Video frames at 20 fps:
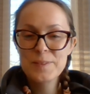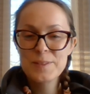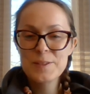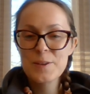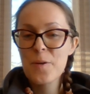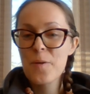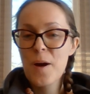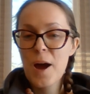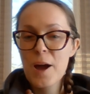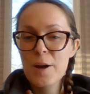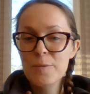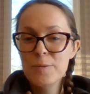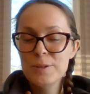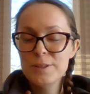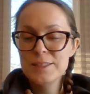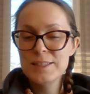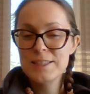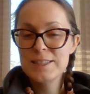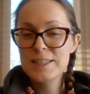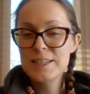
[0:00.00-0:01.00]
So I will
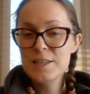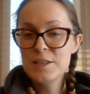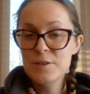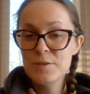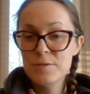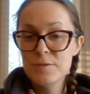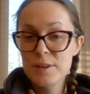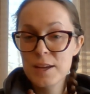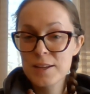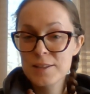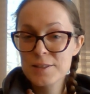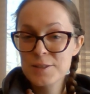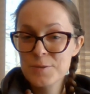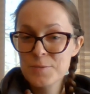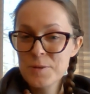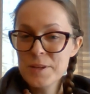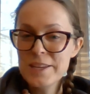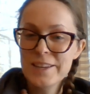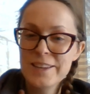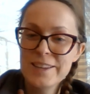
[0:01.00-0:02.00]
see you next
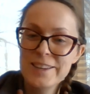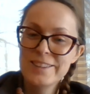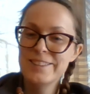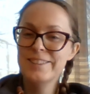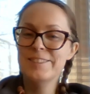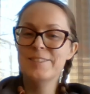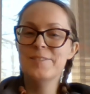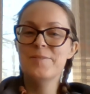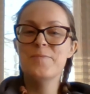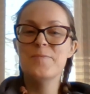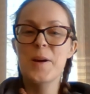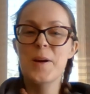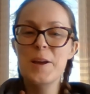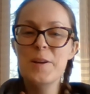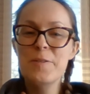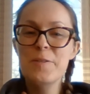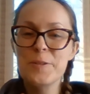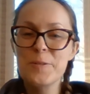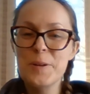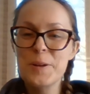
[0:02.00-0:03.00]
week. Bye,
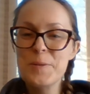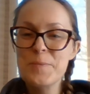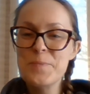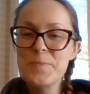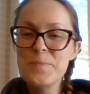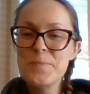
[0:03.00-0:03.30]
everyone.